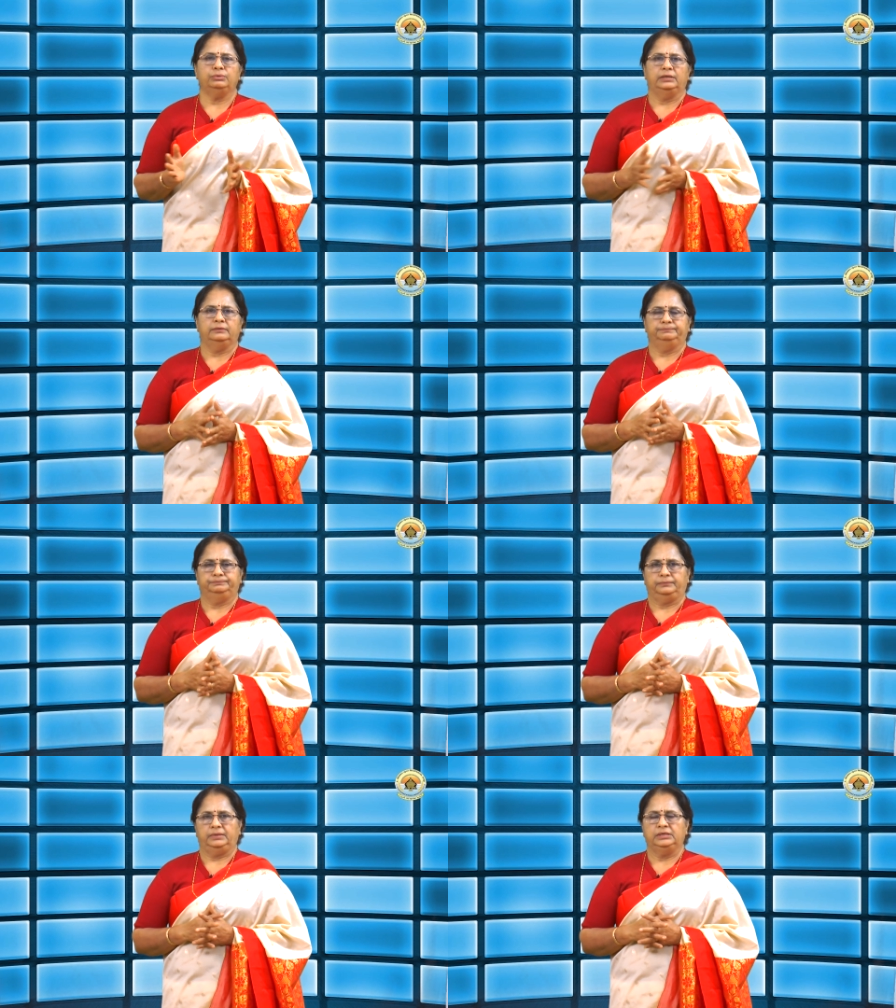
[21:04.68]
an
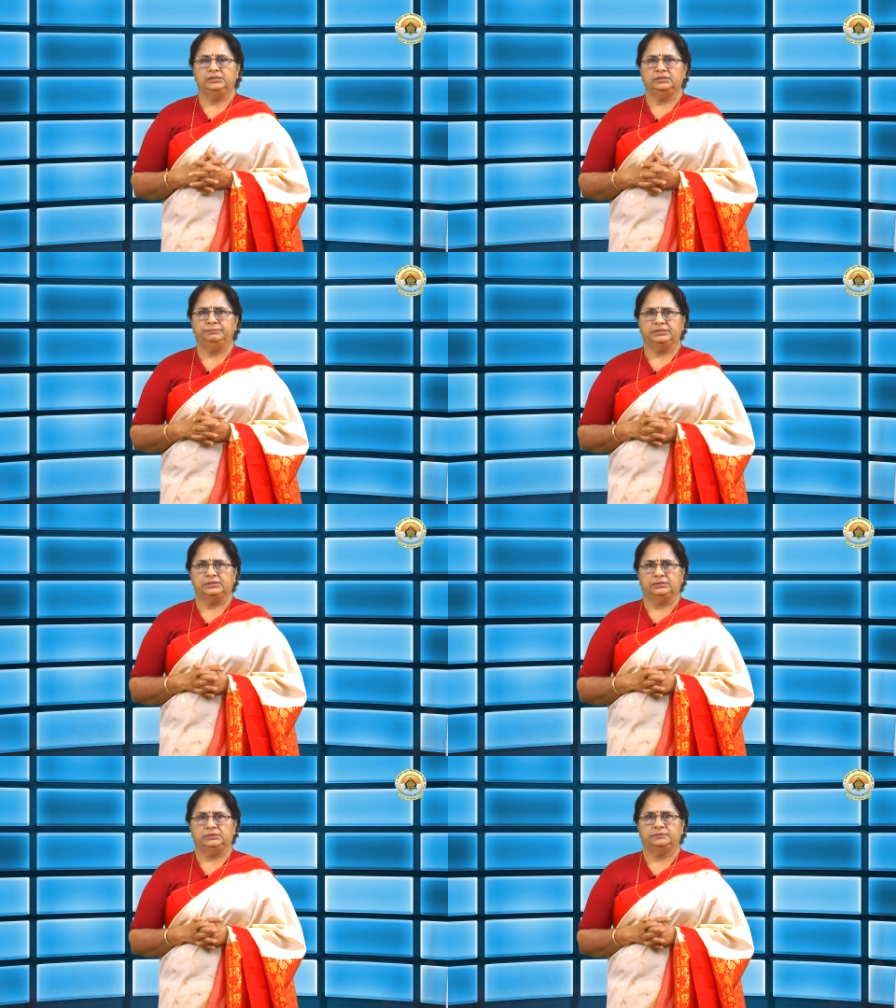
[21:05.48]

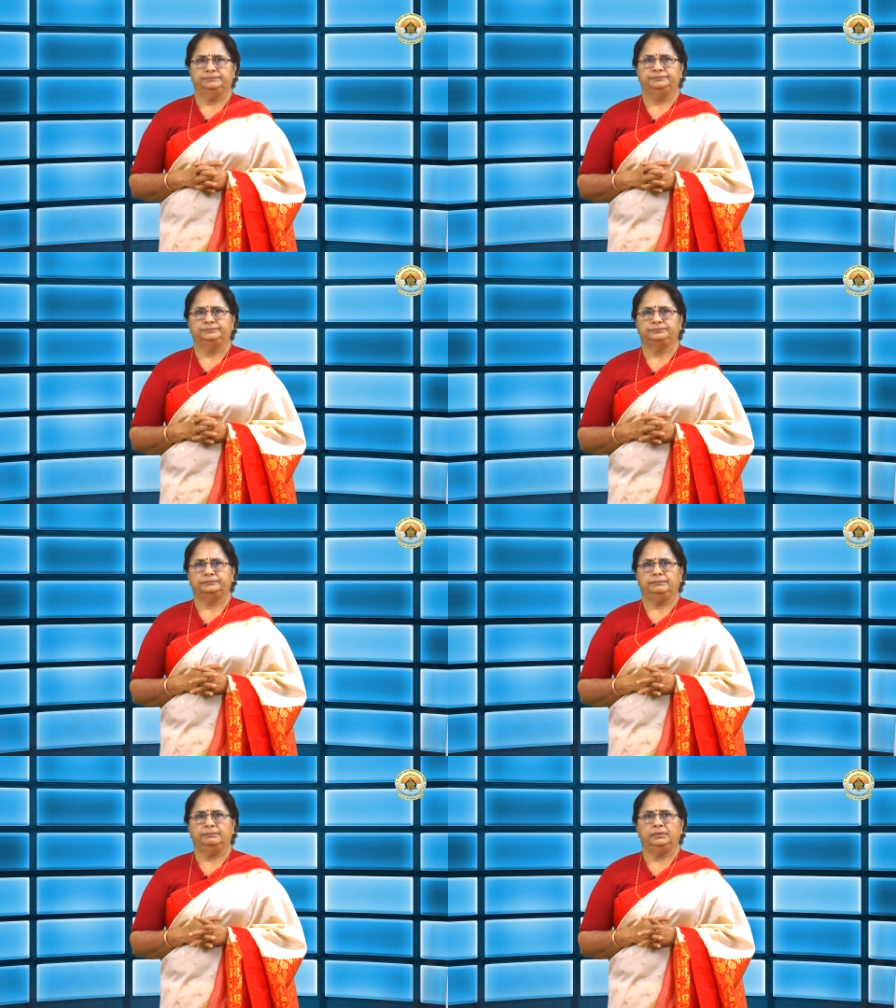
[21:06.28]
intermittent
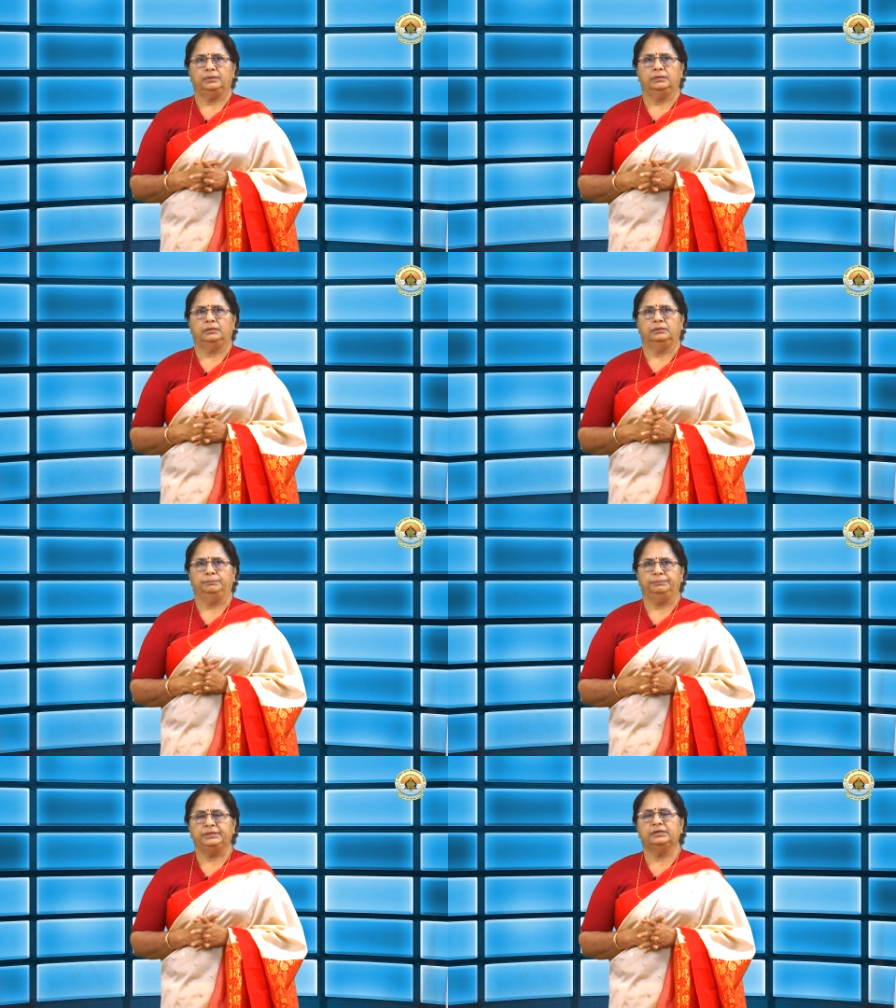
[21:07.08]

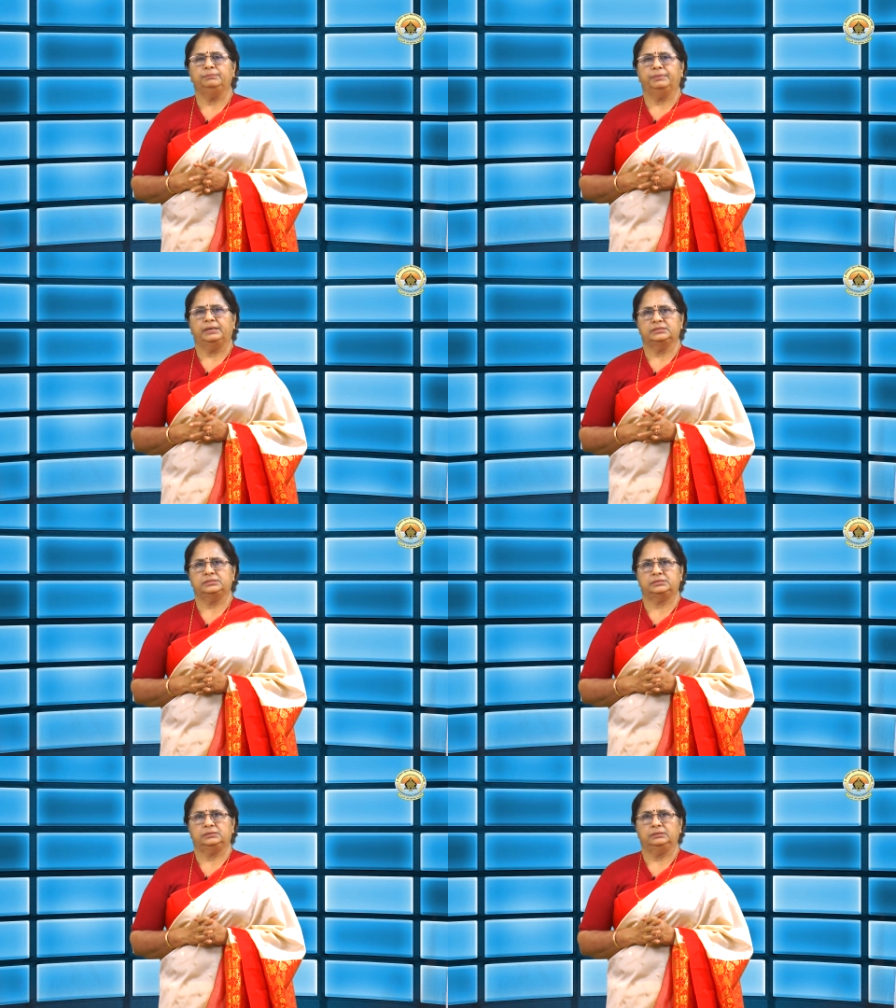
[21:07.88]
period
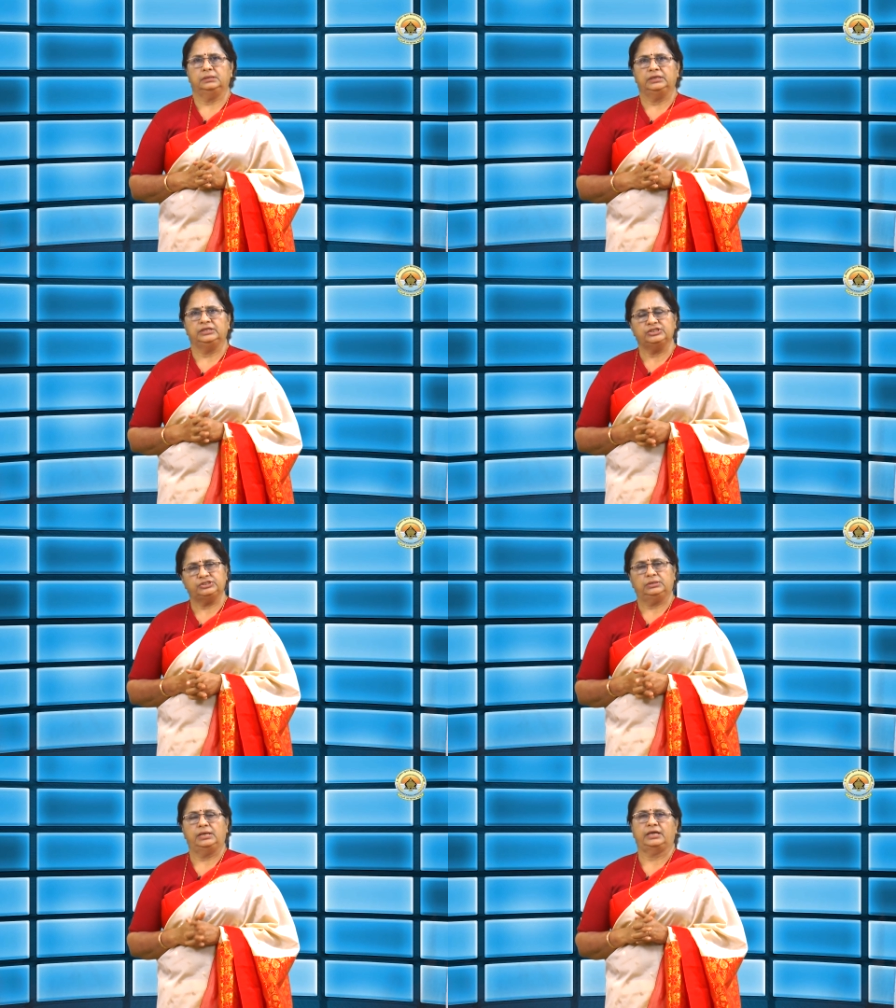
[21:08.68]
past the
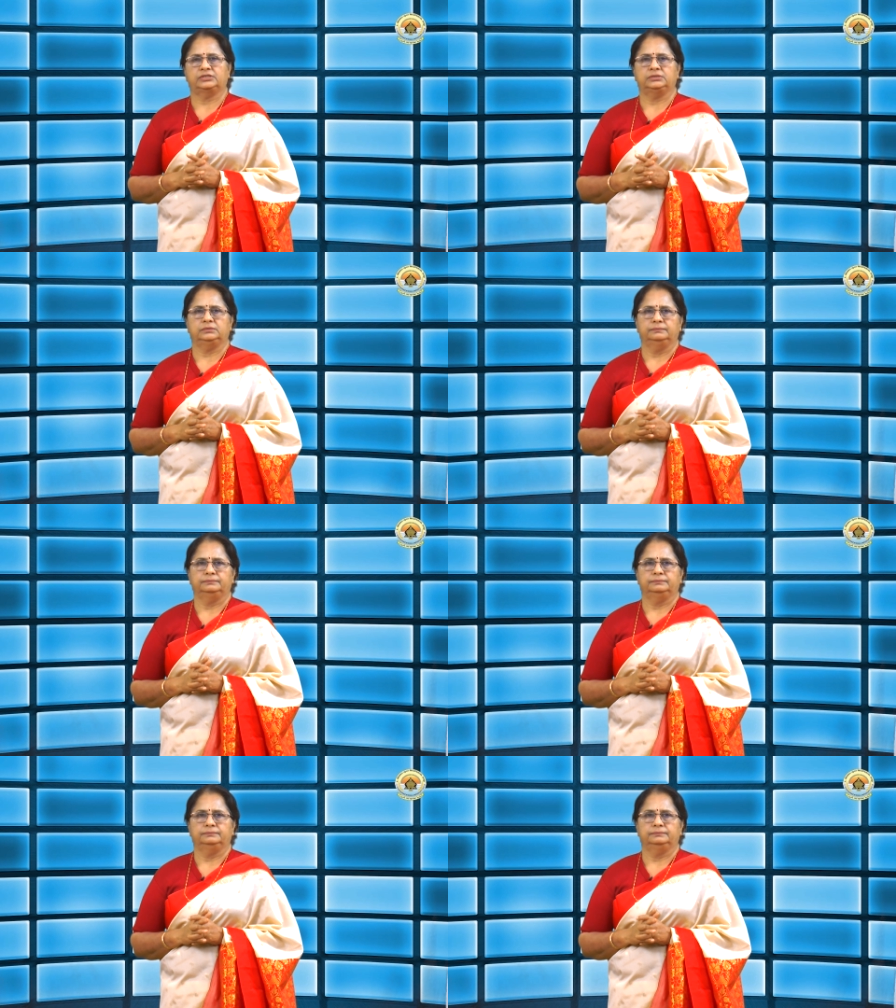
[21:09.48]
initial action.